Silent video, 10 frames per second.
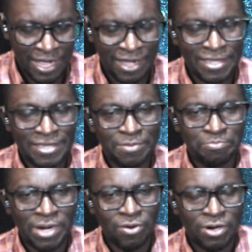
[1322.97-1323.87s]
are in the
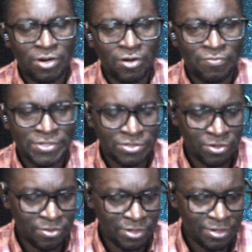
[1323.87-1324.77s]
power of the
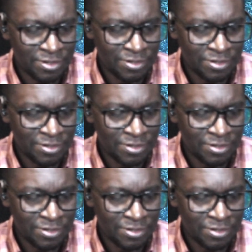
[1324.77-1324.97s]
tongue,